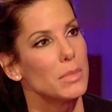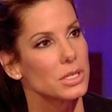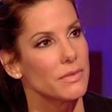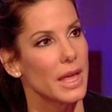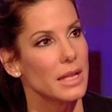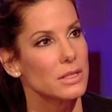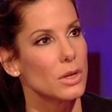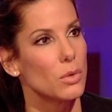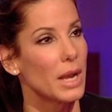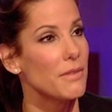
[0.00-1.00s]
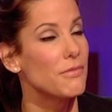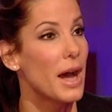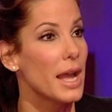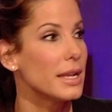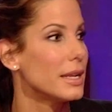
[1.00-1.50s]
much of that. So when I
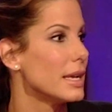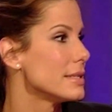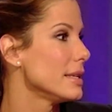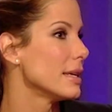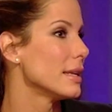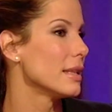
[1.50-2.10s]
find it and I see it,